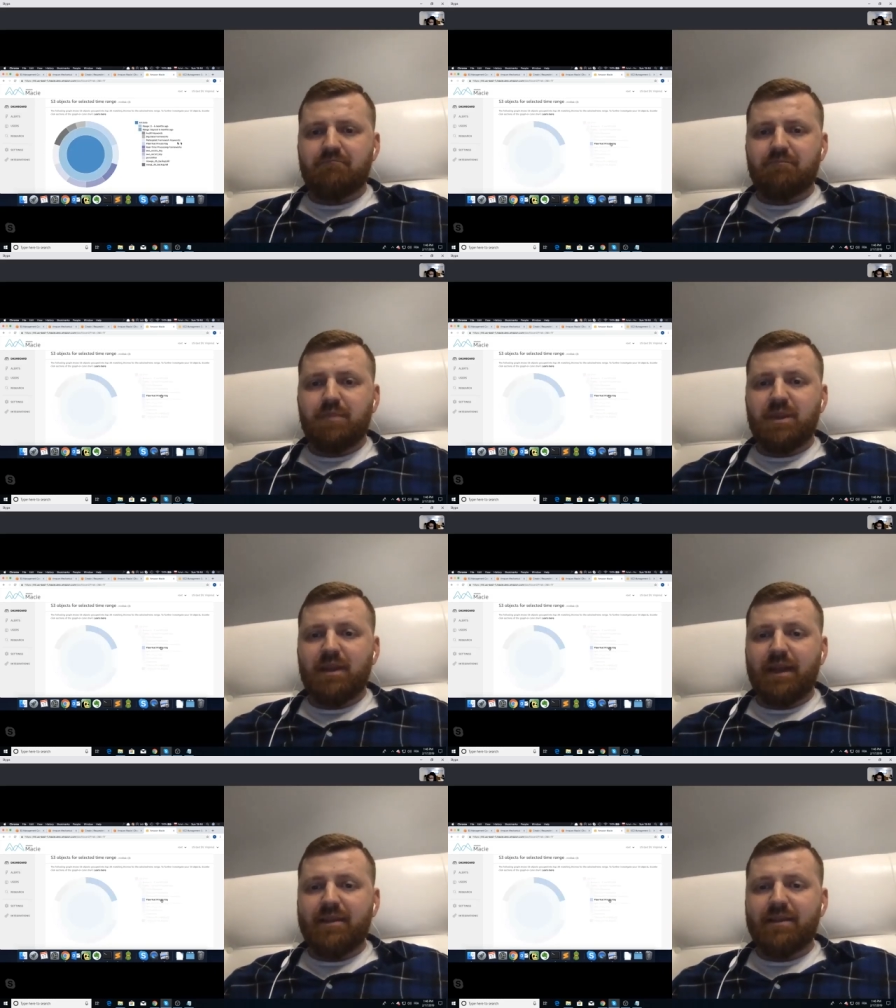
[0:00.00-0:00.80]

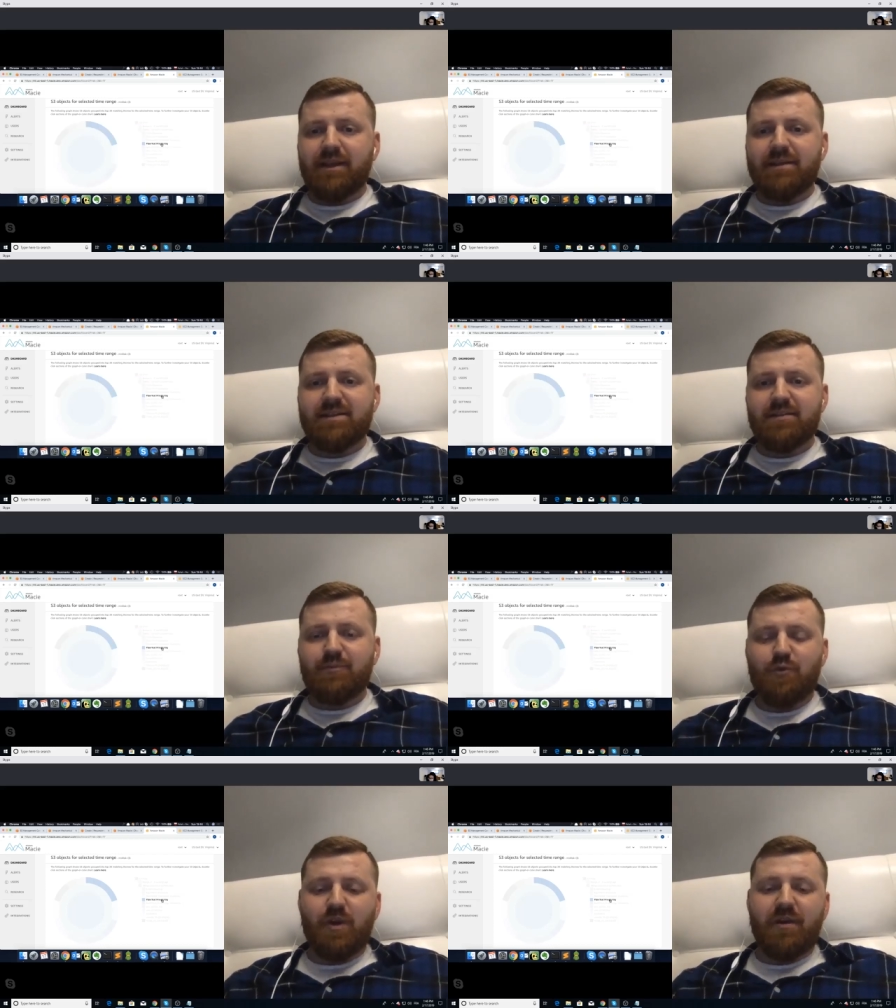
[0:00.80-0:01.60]
plain text,
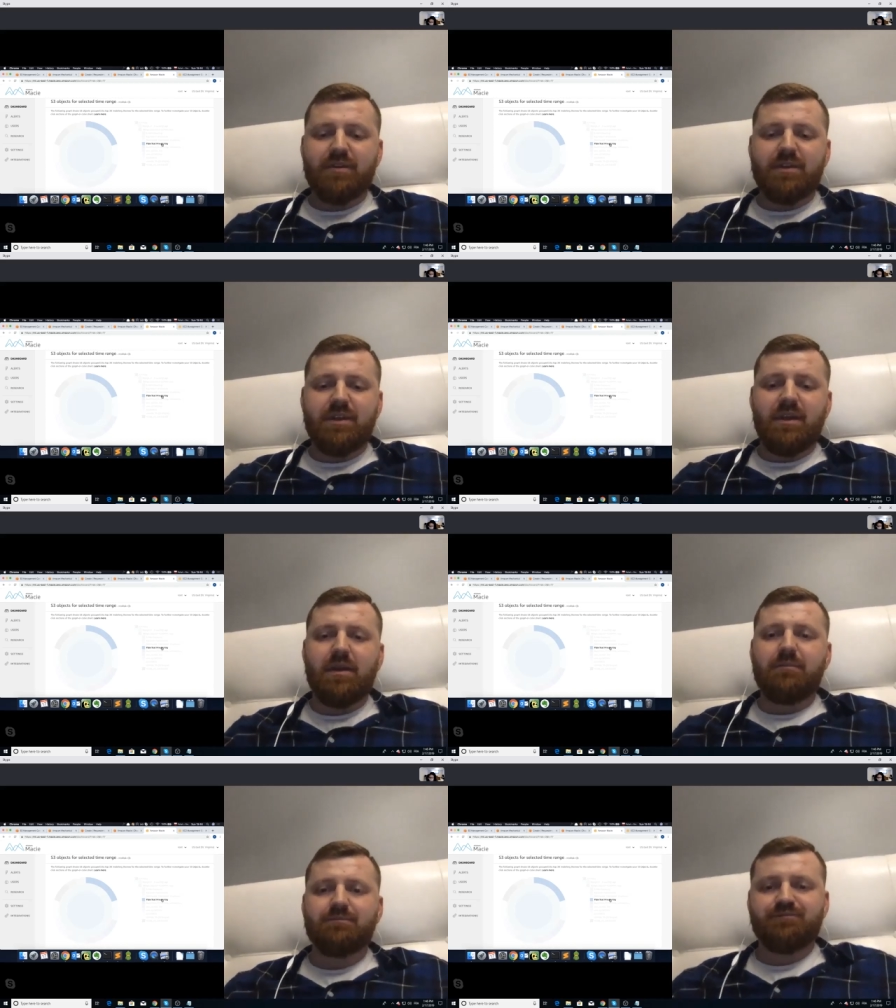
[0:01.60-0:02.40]
private
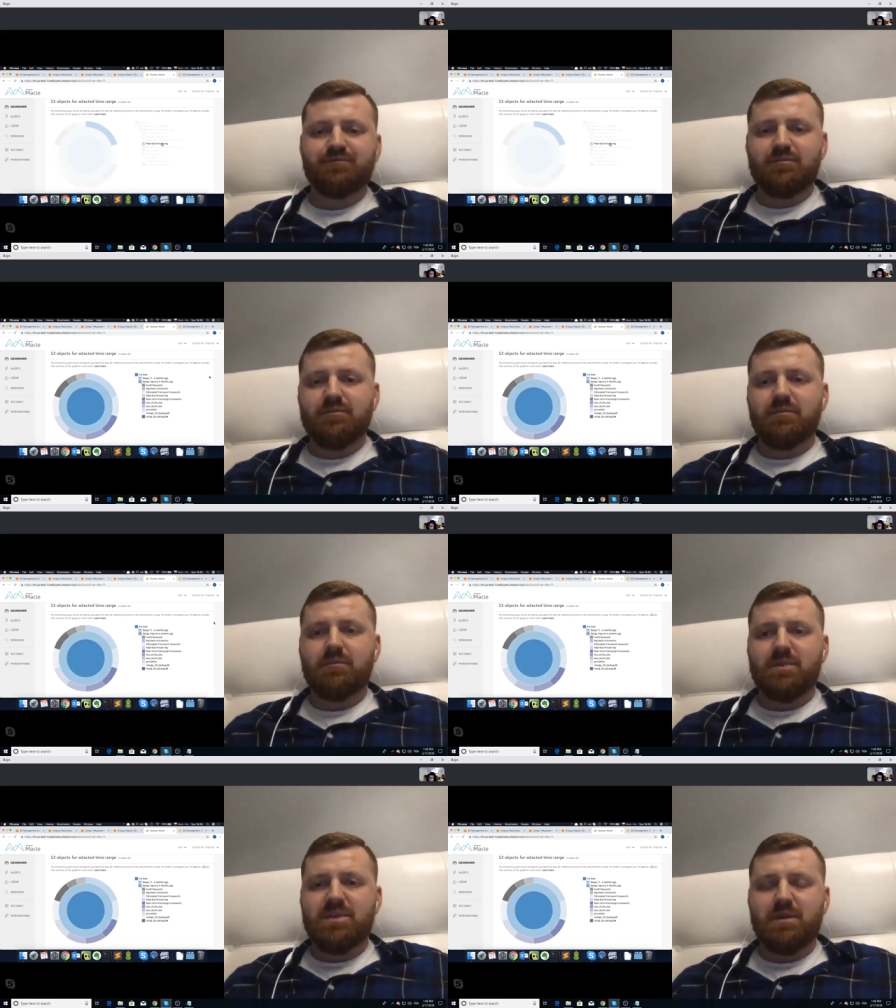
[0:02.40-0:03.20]
key.
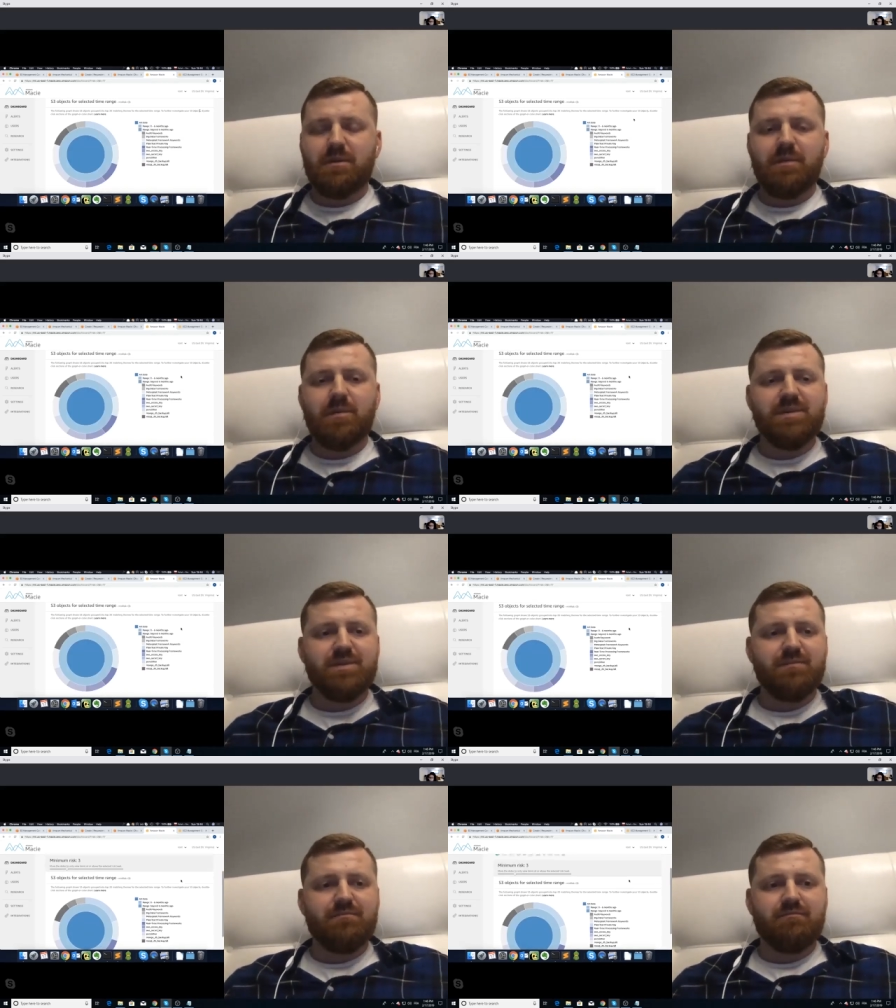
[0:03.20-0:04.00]
So it
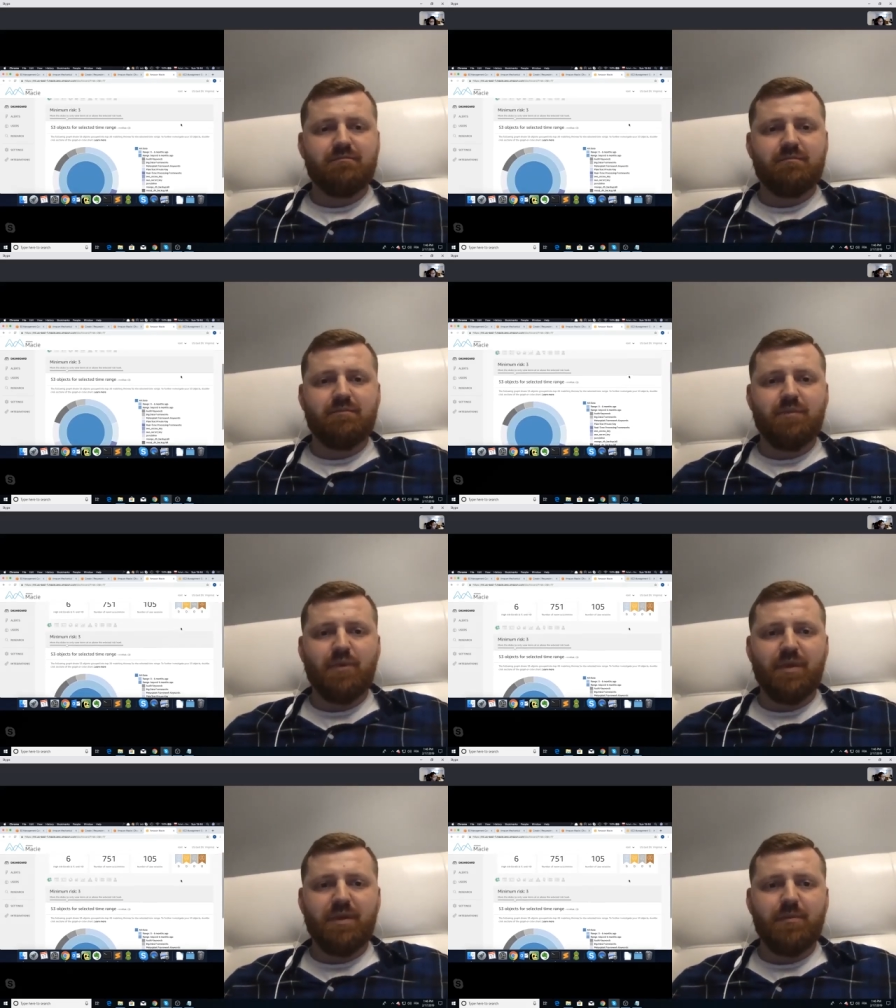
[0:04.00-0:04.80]
was
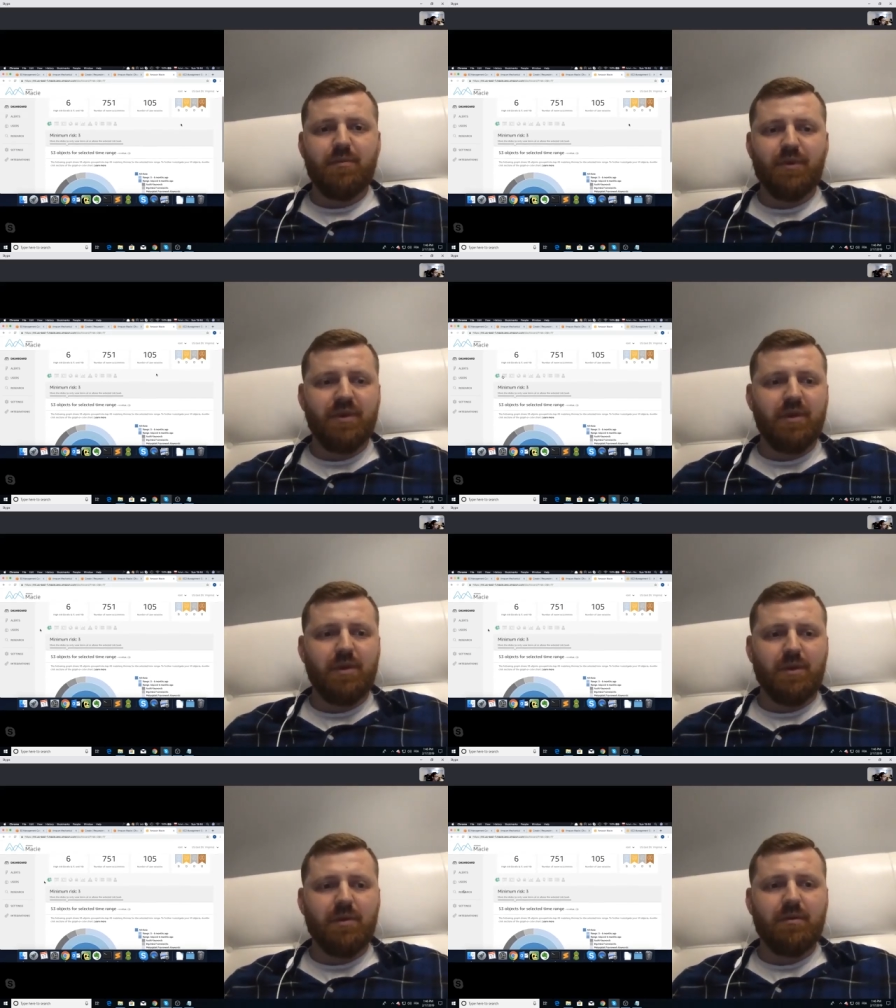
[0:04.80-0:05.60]
pretty good.